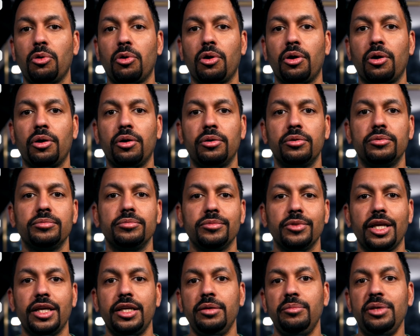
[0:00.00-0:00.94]

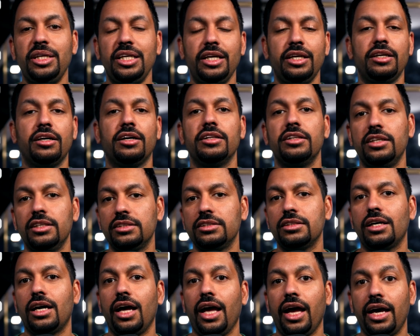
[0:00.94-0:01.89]
for letting me in on
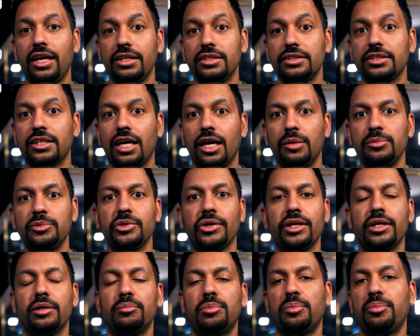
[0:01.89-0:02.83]
this ahead of time
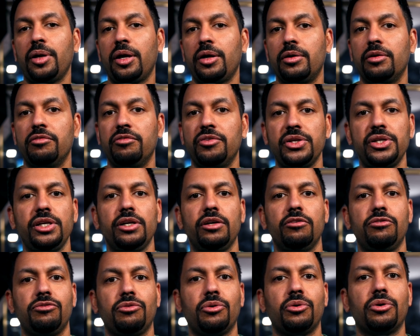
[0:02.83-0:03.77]
so I can prepare a
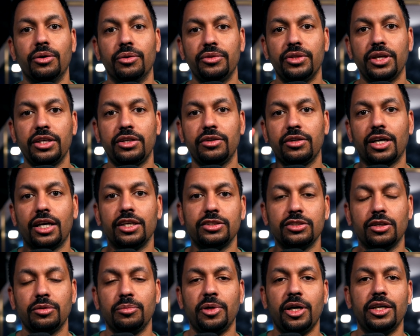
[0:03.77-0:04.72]
video. So thank you
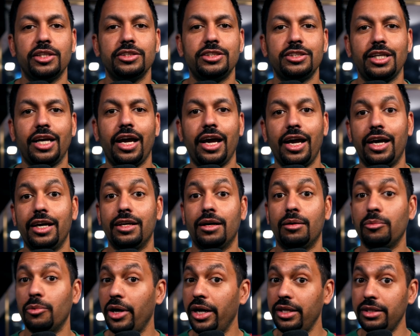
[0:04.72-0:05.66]
guys so much.
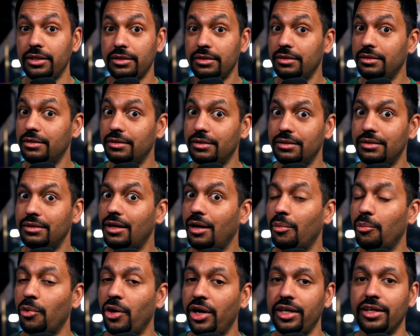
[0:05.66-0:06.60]
And I'm waiting.
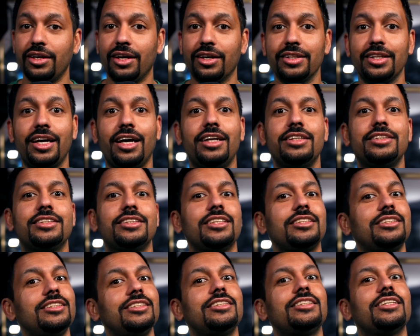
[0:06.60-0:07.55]
I'm waiting on that
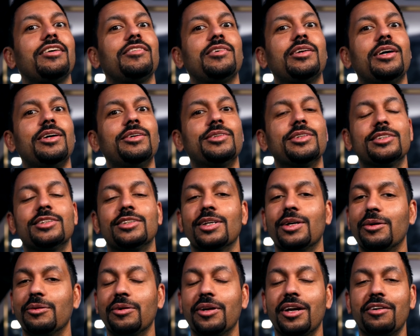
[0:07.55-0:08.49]

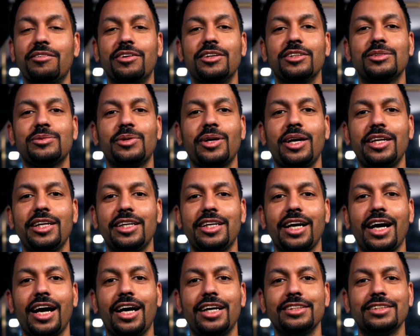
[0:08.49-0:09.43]
6700. So whenever it's
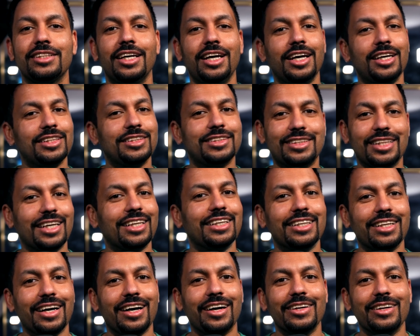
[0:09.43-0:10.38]
ready, guys,
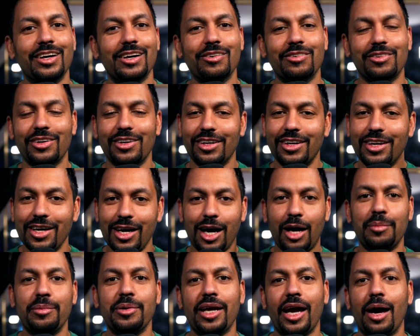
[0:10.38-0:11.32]
send it on over.
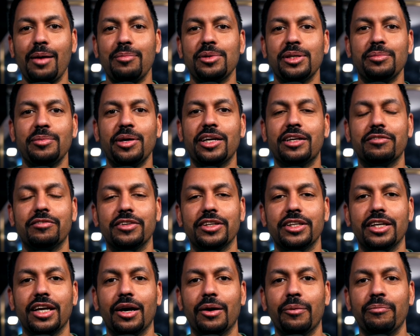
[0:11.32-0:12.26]
I'll be happy to make
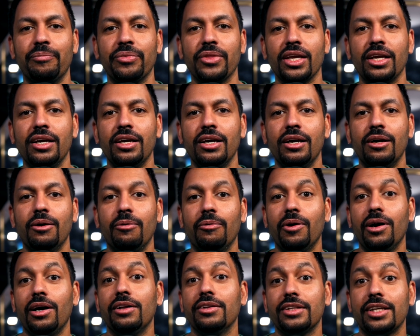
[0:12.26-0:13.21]
a video.
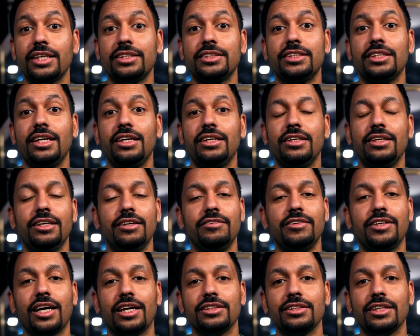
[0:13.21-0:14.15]
Well, that's it.
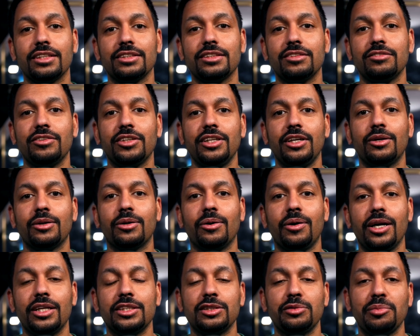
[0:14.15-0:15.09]
If you guys like this
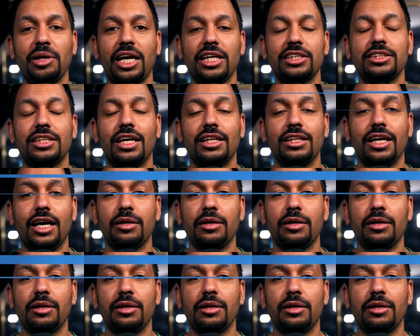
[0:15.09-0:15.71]
video, go ahead, smash